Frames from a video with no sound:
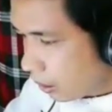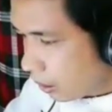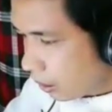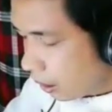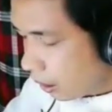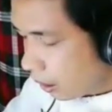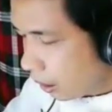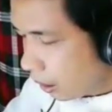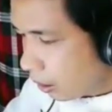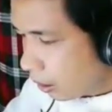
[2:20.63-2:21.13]

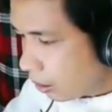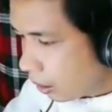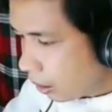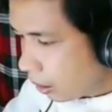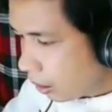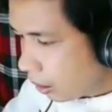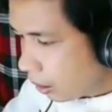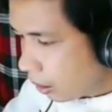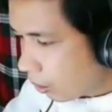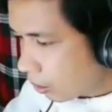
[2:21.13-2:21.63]
And
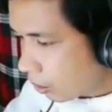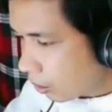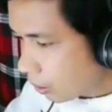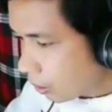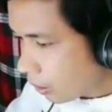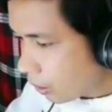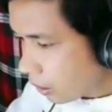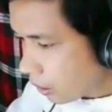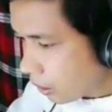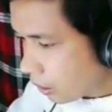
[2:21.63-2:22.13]
our
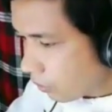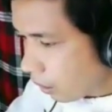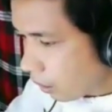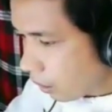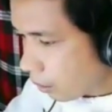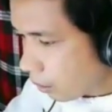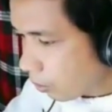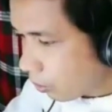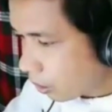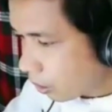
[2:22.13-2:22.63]
alternative
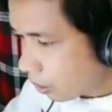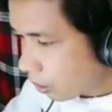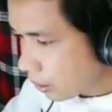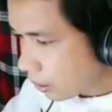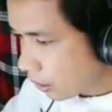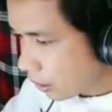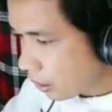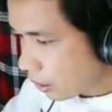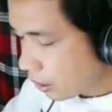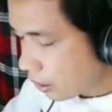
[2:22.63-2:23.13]

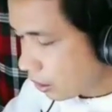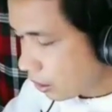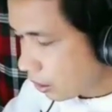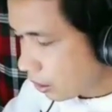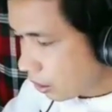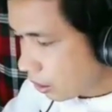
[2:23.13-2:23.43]
hypothesis,